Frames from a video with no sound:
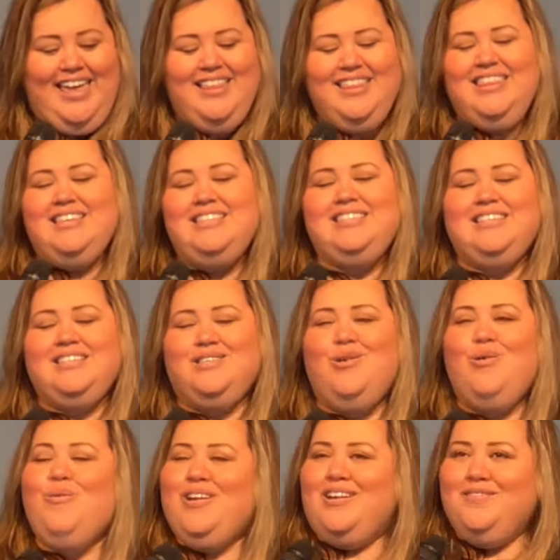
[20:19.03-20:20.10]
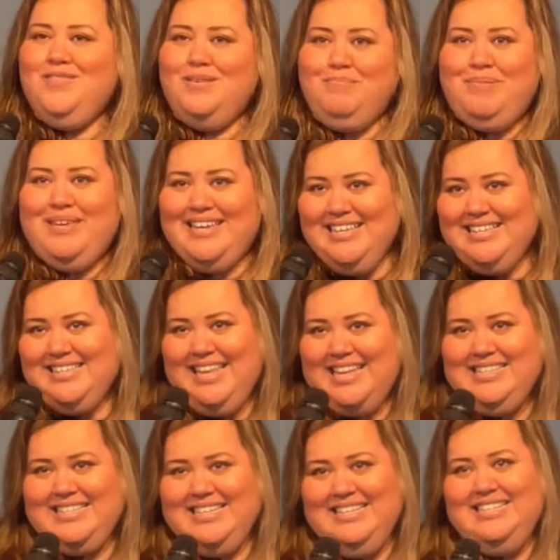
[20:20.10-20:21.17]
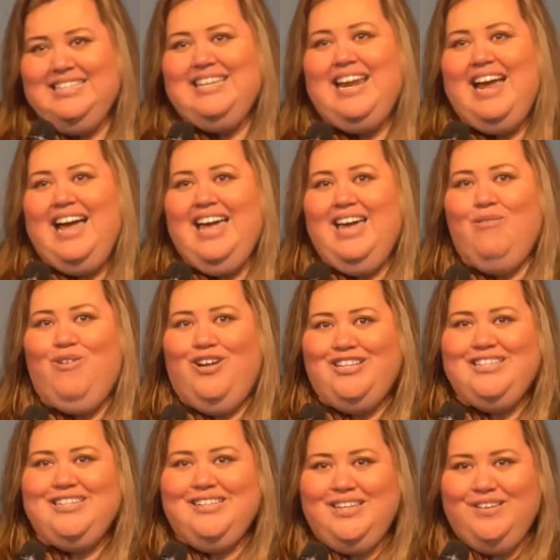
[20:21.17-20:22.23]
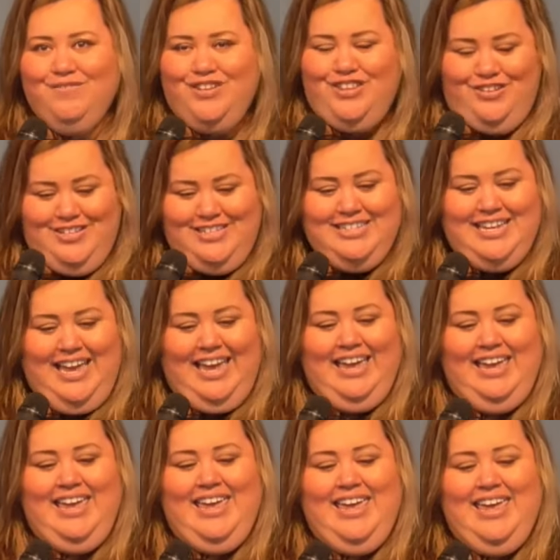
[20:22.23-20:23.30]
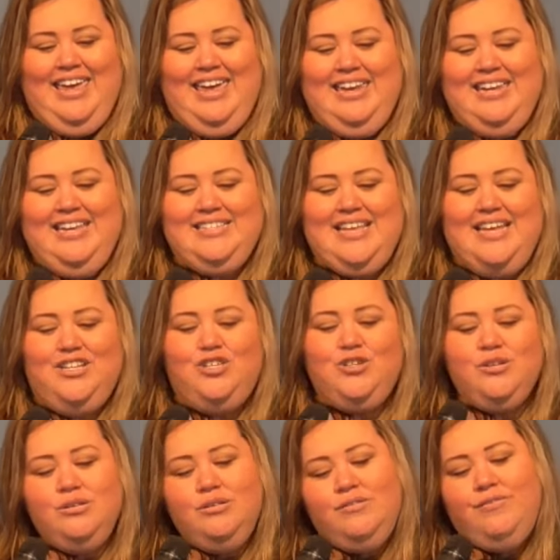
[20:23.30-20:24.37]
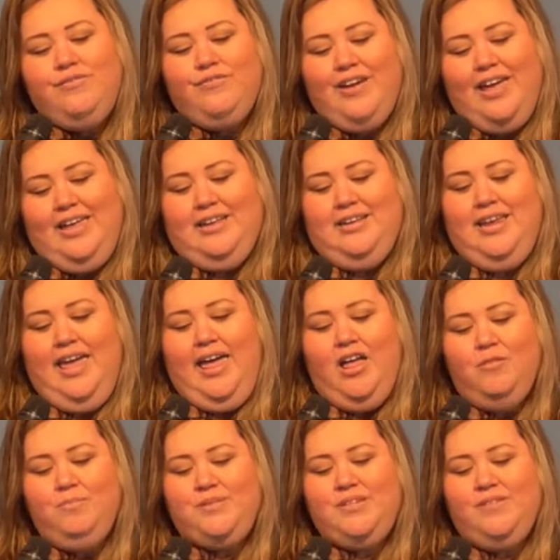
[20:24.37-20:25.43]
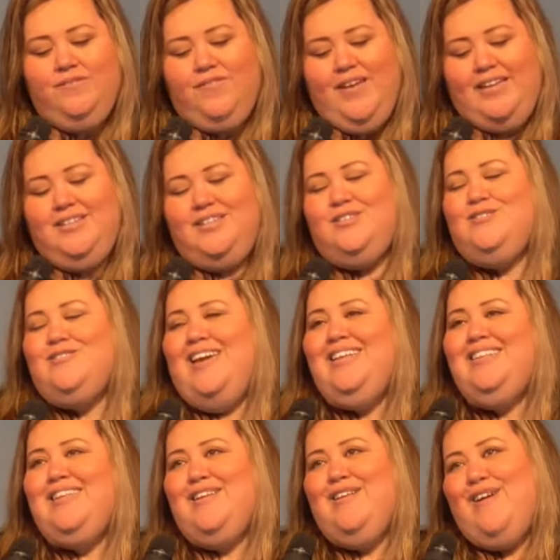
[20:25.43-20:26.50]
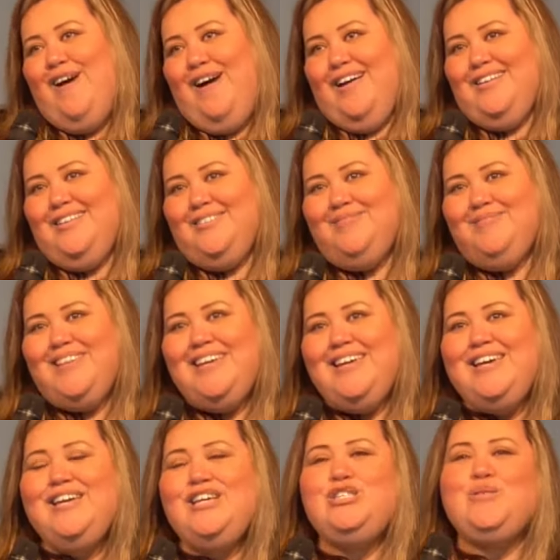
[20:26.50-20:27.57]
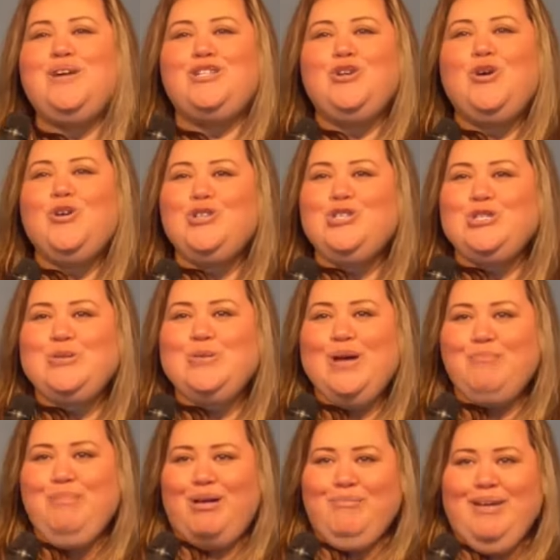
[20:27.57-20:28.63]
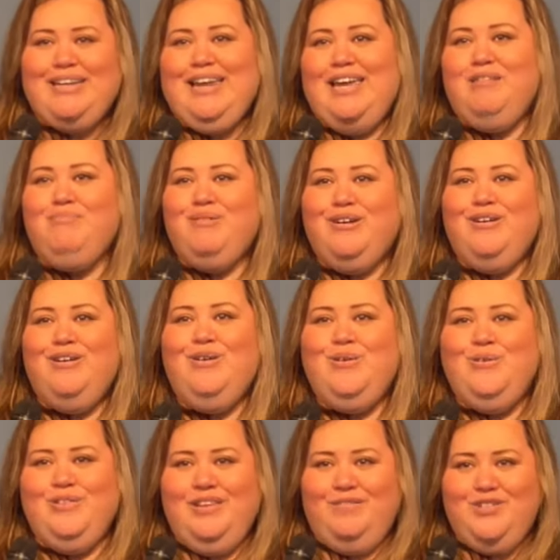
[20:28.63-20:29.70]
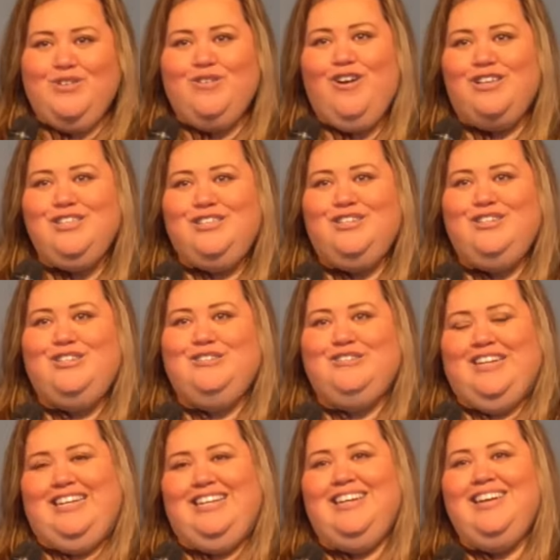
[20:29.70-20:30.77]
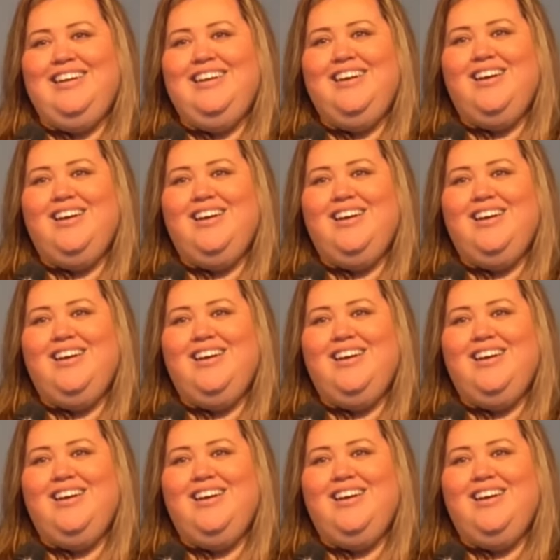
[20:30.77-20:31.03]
And this is one of the biggest lessons that I want to leave with you today. It is a true friend helps you find strength in God. So I told you about my neighbor who lived across the street.